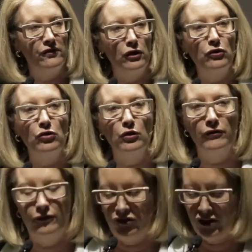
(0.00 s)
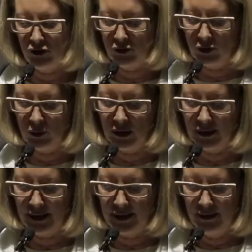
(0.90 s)
so true for gender
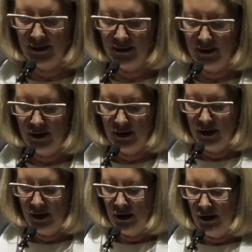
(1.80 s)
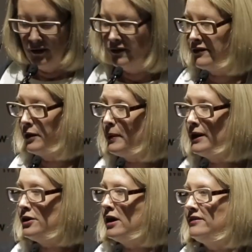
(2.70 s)
equality. So
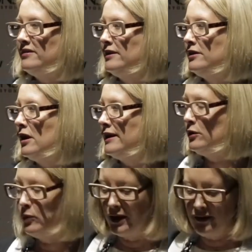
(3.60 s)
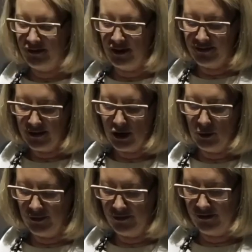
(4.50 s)
by 1991, as I said, I
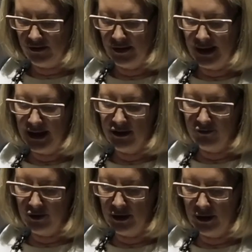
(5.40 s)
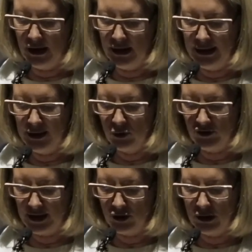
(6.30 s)
was the head of a legal
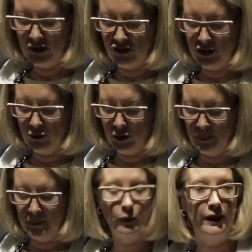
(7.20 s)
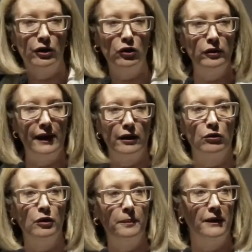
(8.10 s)
technology group. We grew that
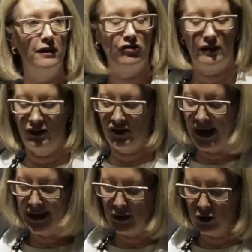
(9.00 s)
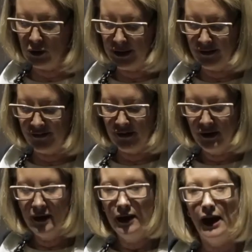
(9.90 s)
group initially to 8 lawyers,
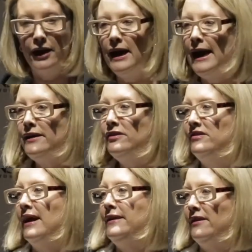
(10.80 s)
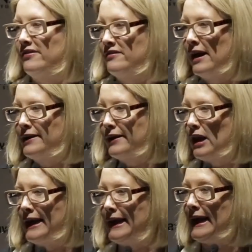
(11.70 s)
and I had a day that started
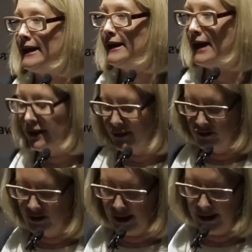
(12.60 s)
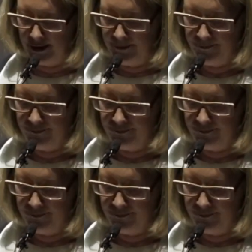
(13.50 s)
like any other day.